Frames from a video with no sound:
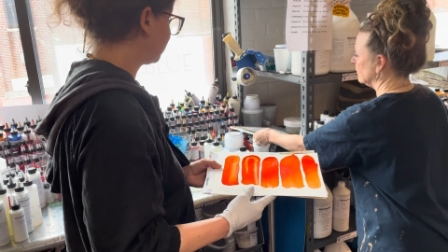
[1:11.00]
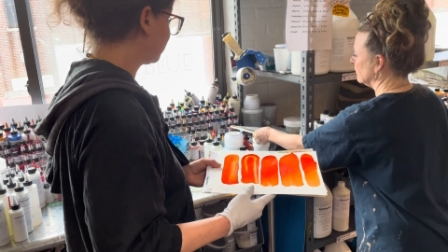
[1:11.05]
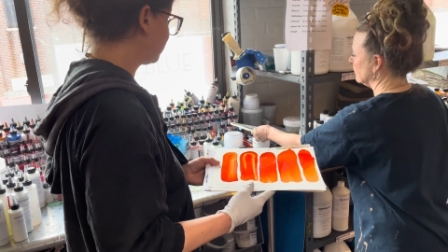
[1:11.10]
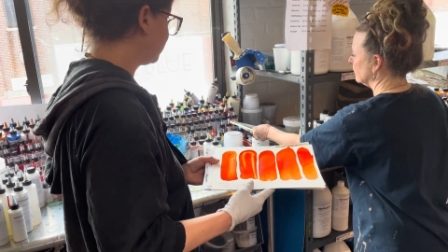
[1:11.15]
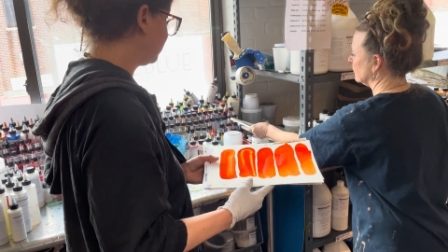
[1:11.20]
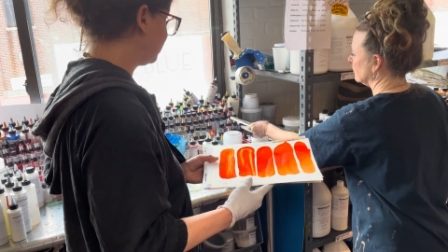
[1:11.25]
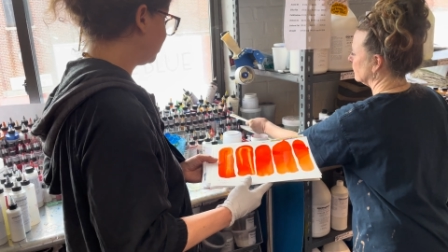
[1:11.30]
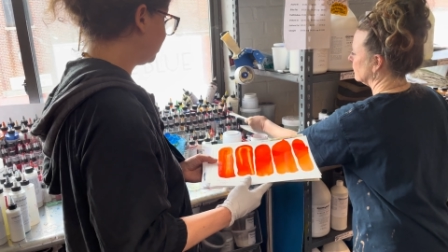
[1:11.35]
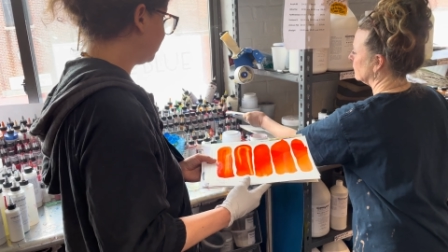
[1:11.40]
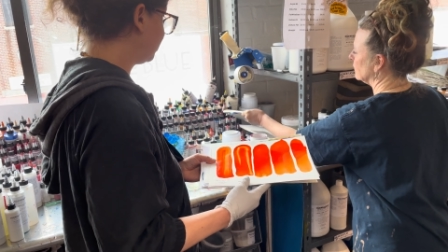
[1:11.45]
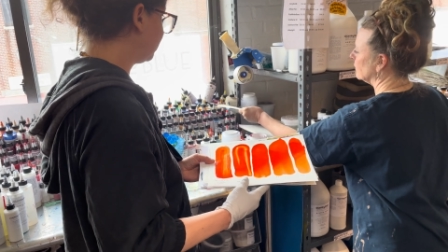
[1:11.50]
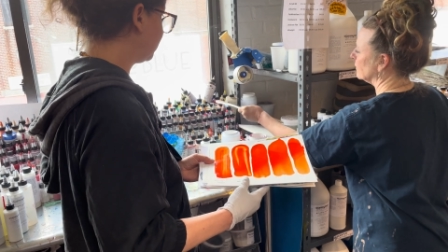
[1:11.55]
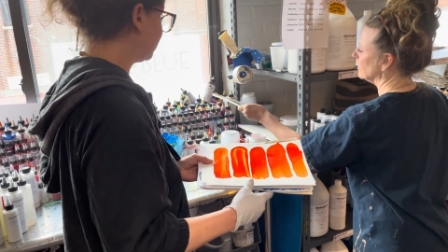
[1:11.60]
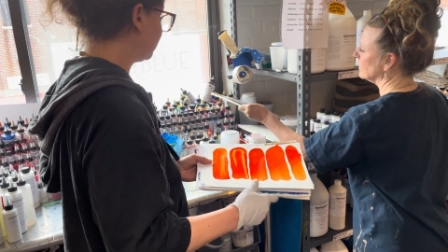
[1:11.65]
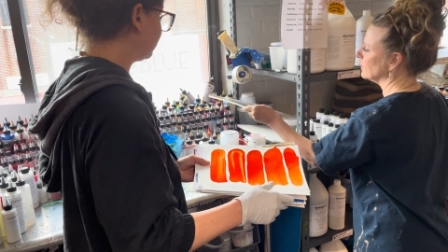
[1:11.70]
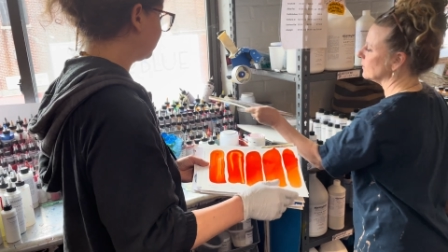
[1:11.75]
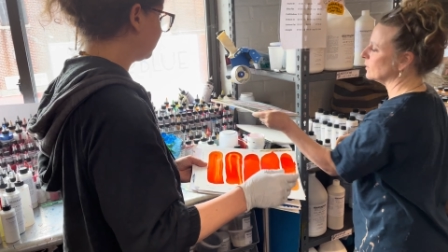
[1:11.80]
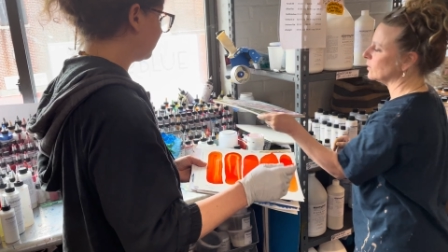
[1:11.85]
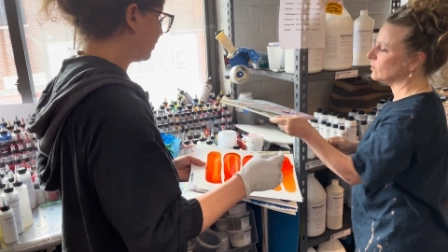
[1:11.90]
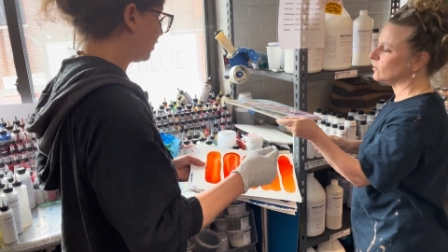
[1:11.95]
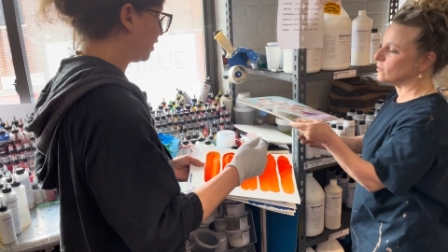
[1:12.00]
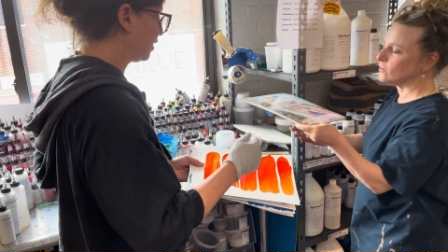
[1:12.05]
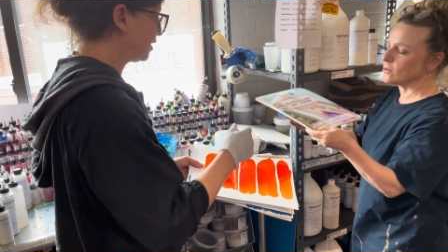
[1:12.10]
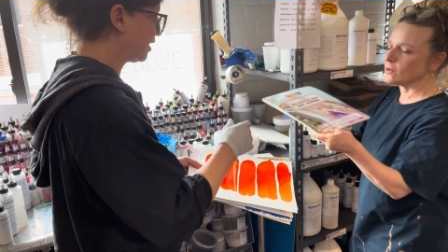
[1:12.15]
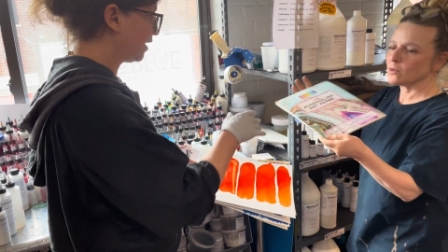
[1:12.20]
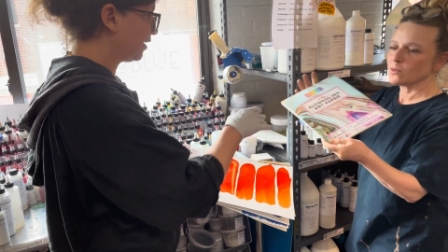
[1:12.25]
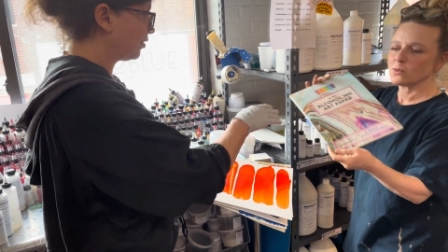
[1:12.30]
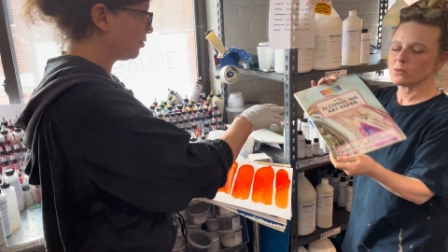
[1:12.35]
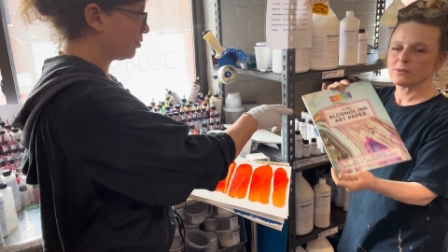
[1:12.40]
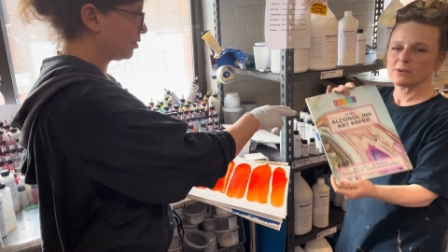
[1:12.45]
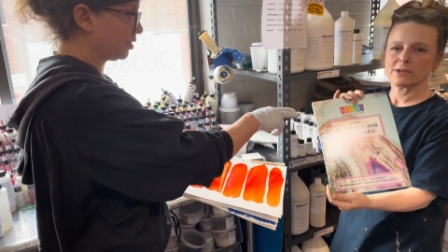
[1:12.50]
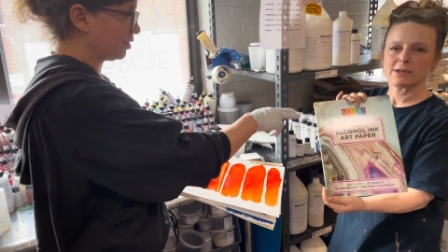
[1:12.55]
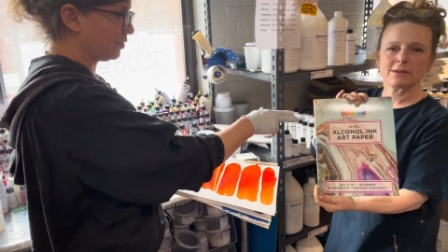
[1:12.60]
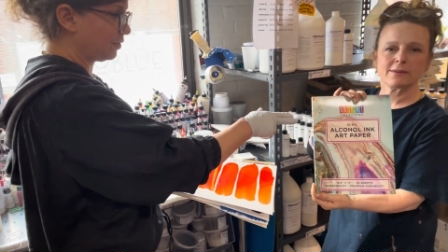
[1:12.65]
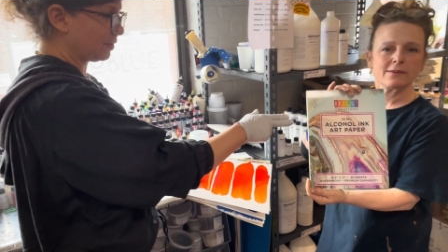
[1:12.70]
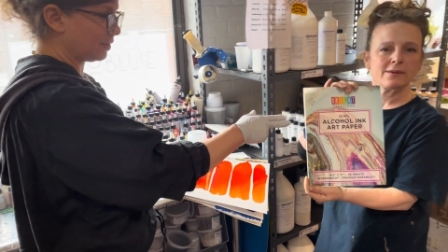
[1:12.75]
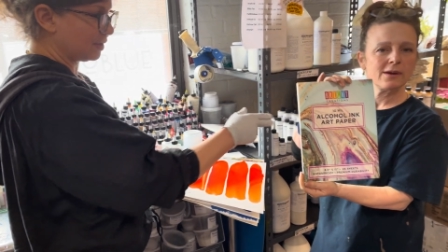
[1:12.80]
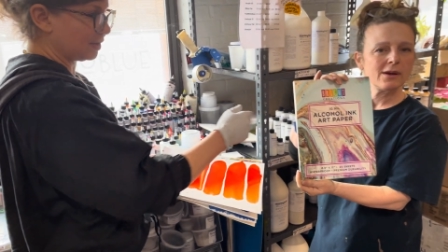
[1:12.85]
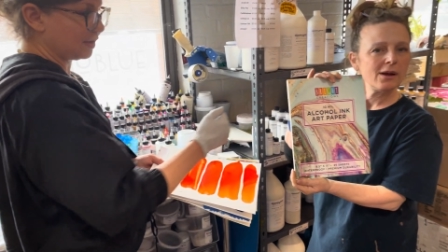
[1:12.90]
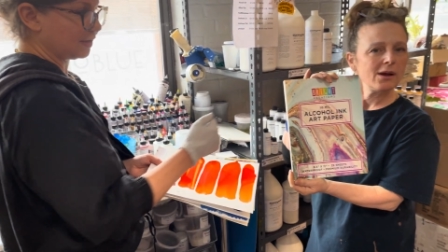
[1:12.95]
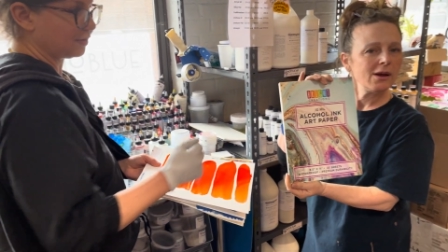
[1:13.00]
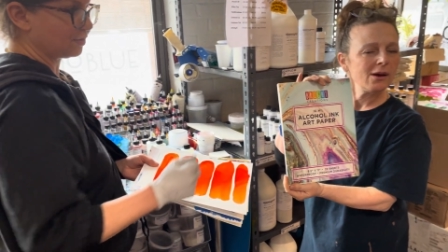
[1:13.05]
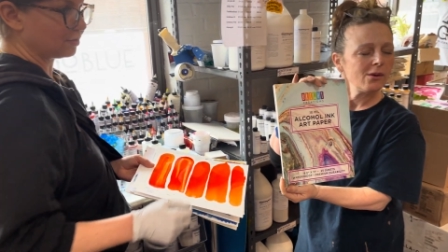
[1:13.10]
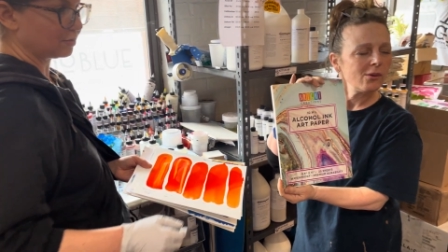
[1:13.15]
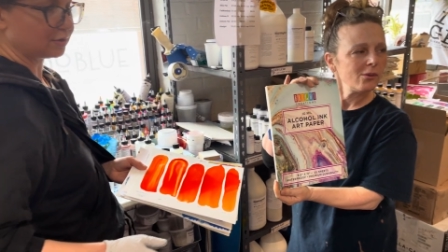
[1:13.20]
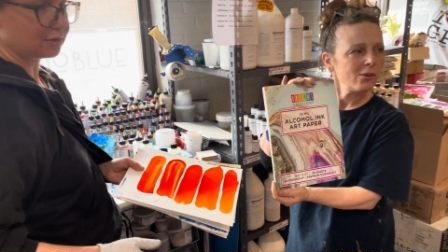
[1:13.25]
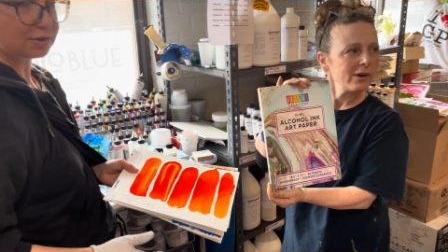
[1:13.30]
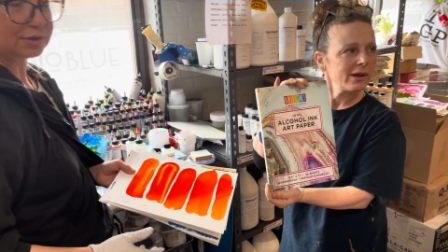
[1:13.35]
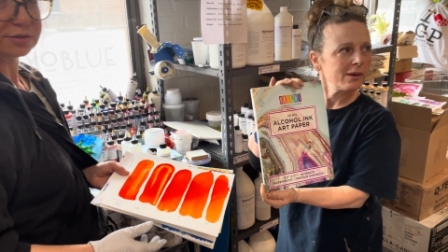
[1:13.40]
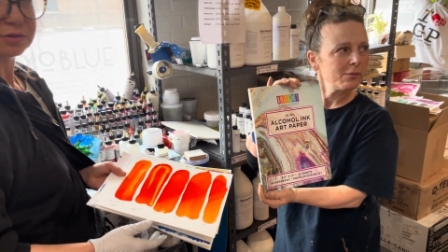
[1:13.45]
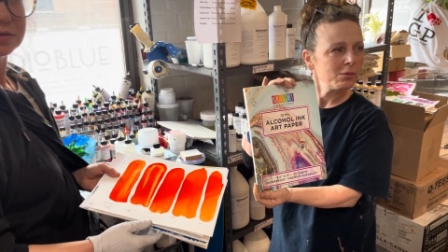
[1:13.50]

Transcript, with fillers: smooth. For our so test, we're using this one. We